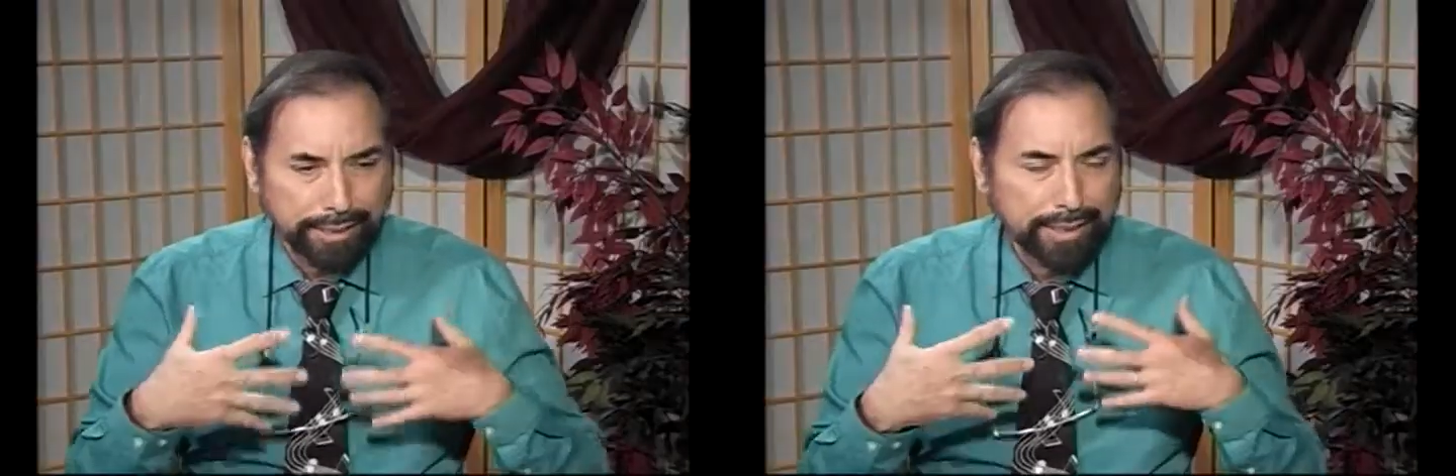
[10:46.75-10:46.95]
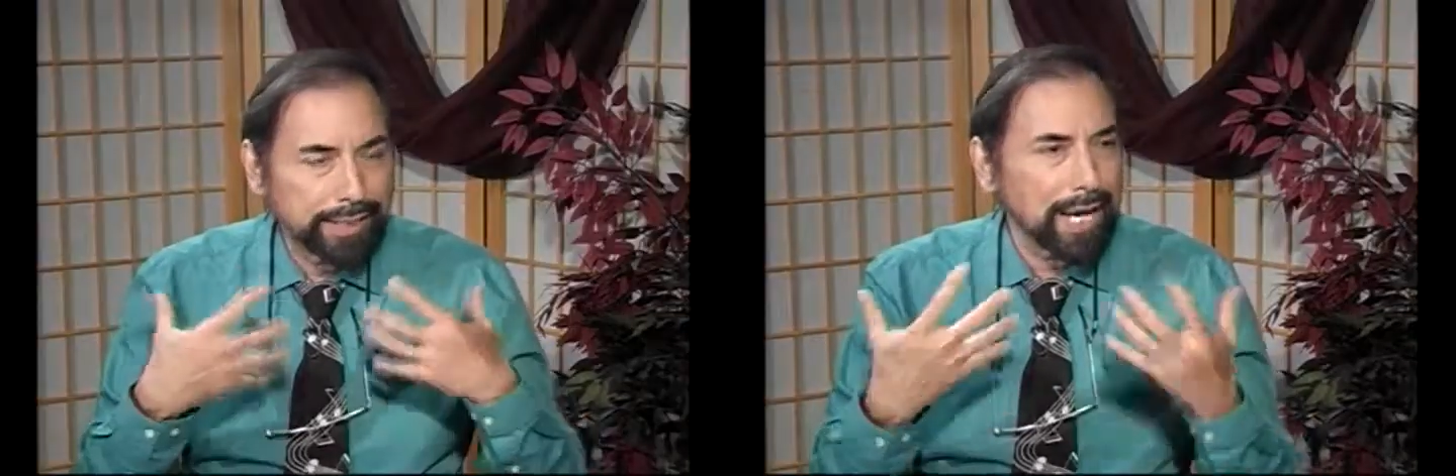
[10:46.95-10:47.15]

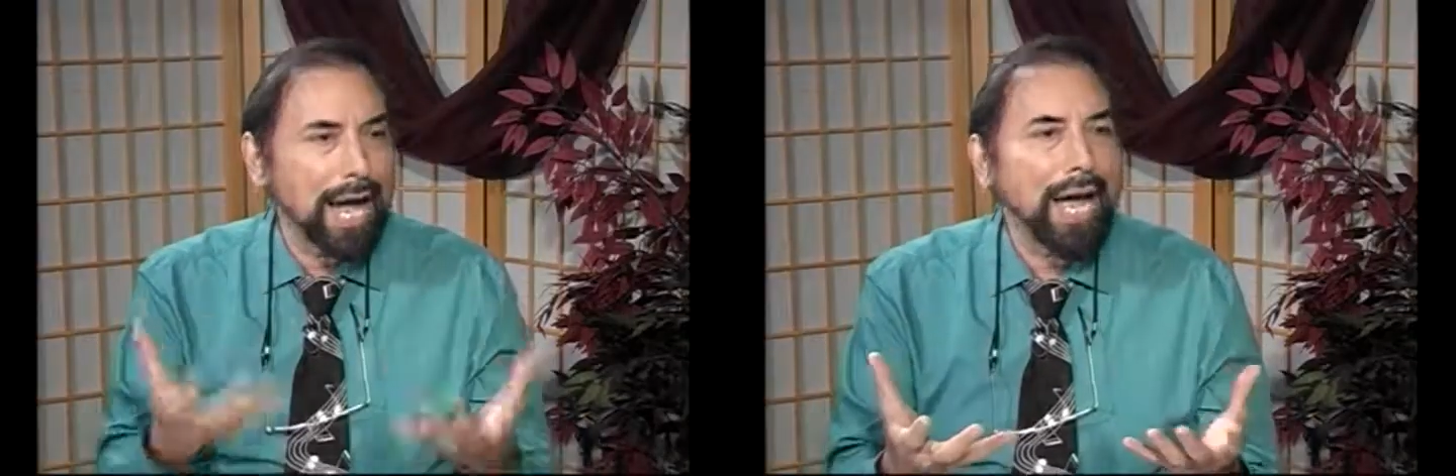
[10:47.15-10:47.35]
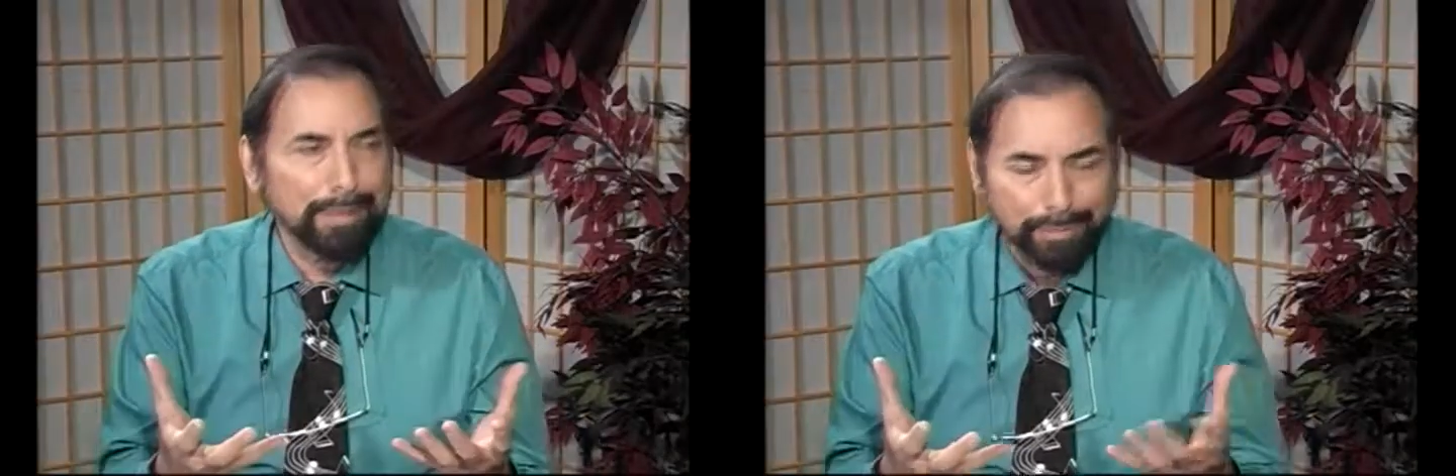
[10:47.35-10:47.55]
in
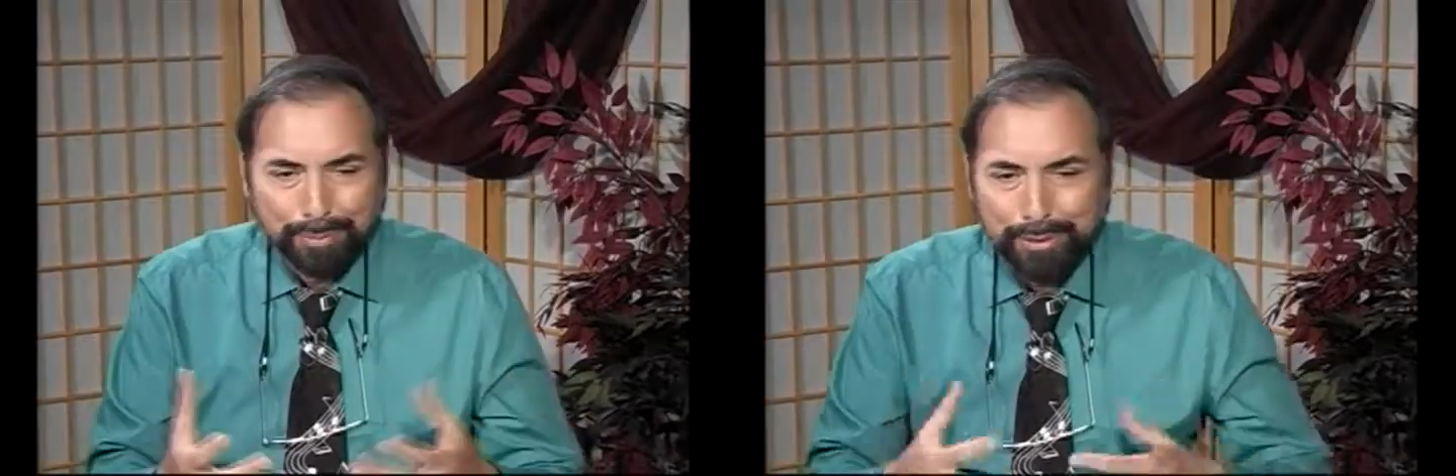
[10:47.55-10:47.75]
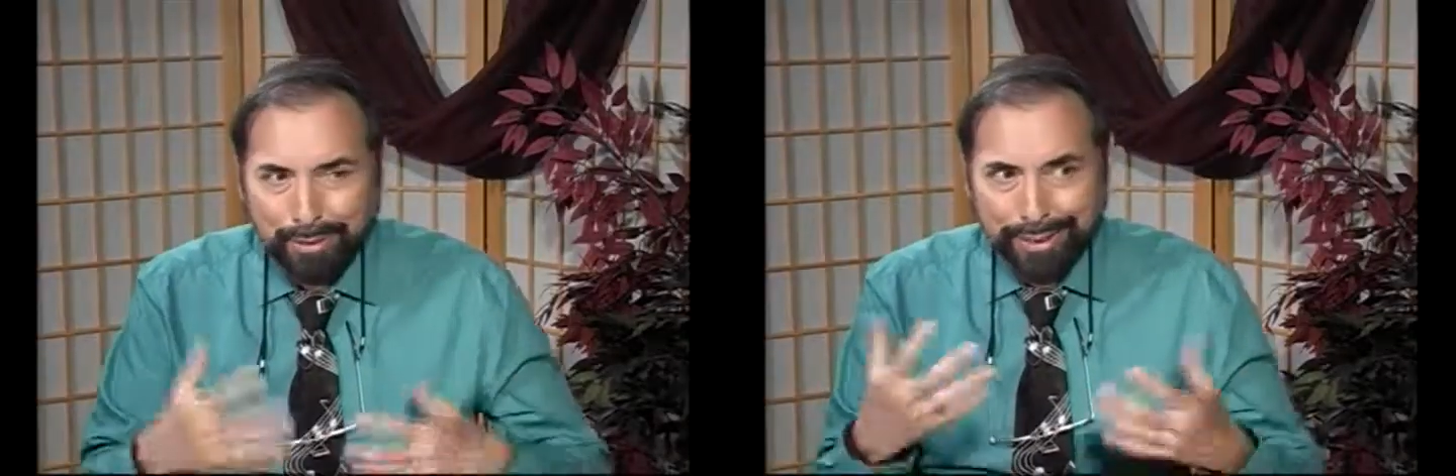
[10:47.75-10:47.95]

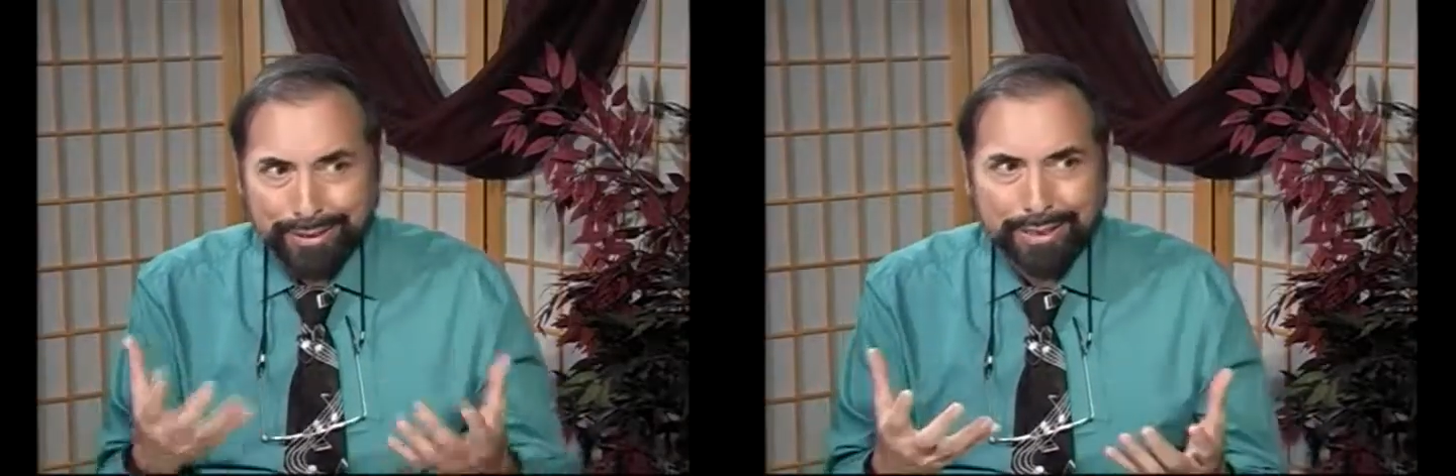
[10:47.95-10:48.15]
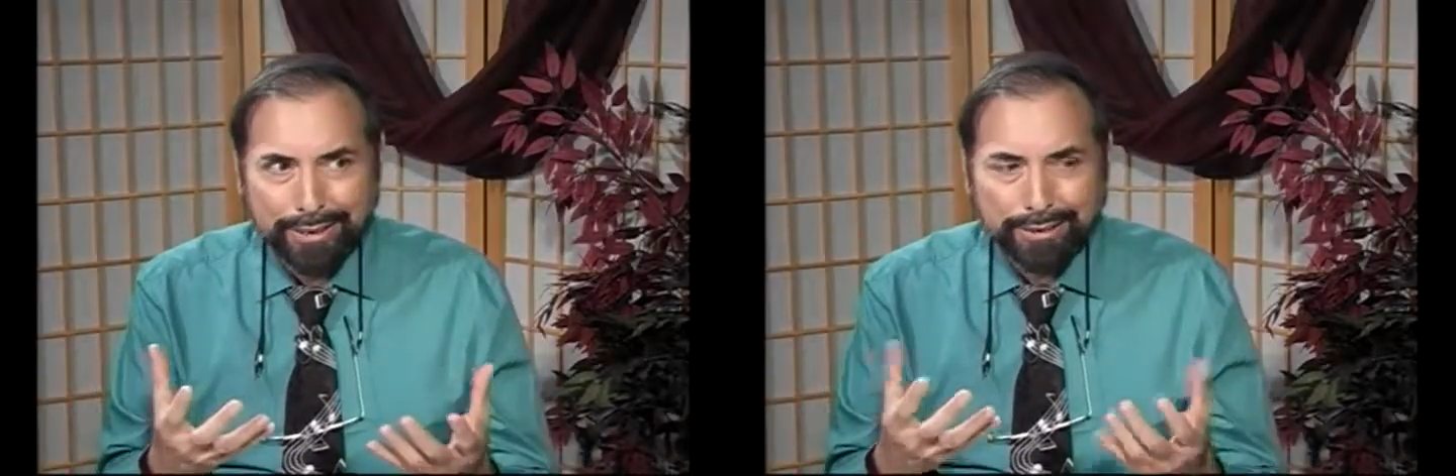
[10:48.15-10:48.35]
time,
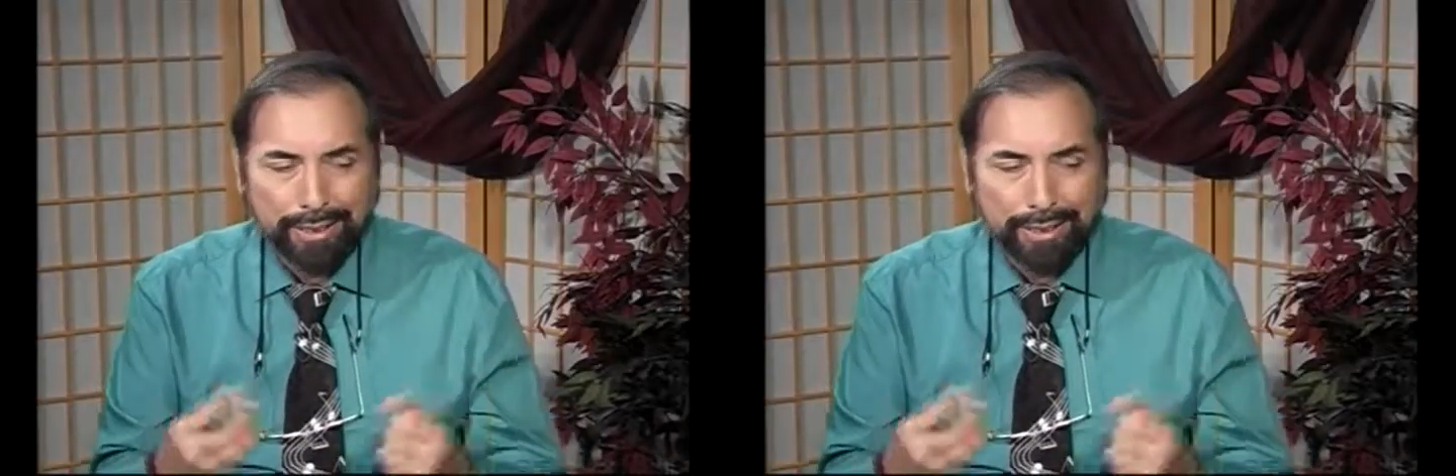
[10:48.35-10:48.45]
is